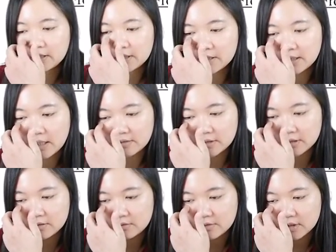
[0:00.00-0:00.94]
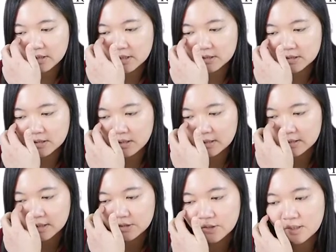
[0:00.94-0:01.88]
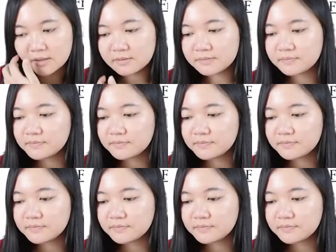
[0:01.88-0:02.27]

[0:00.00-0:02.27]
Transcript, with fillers: cell, the nucleus, etc.